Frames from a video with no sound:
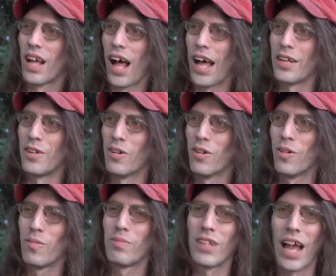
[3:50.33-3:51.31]
I
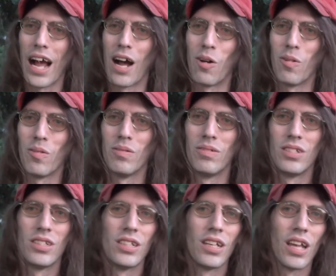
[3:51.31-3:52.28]
know now
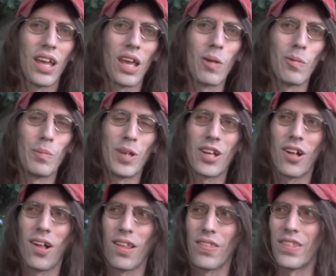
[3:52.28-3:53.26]
it would be
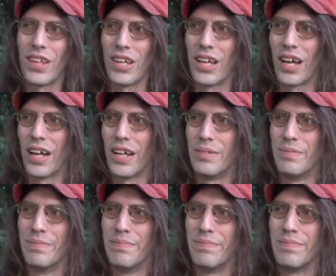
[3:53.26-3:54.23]
called the
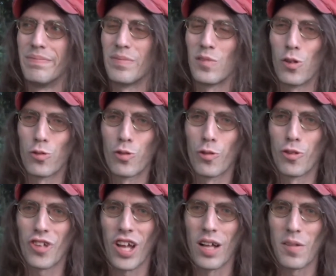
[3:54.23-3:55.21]
No True
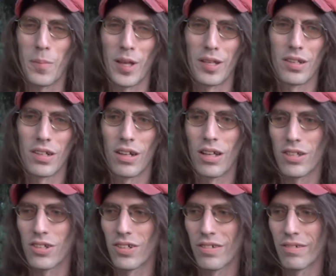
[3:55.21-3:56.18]
Scotsman,
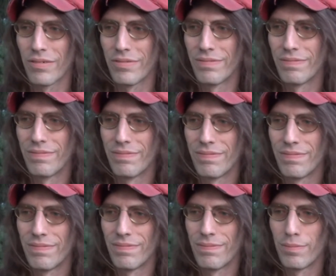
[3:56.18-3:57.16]
although
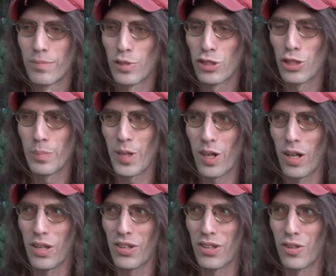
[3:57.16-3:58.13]
it should be
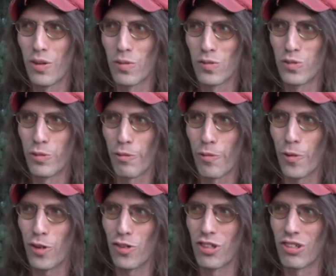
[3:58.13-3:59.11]
called the No True
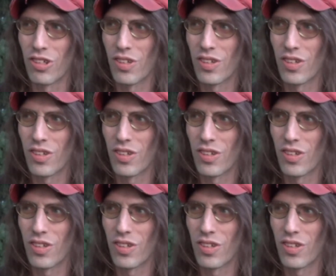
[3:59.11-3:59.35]
Christian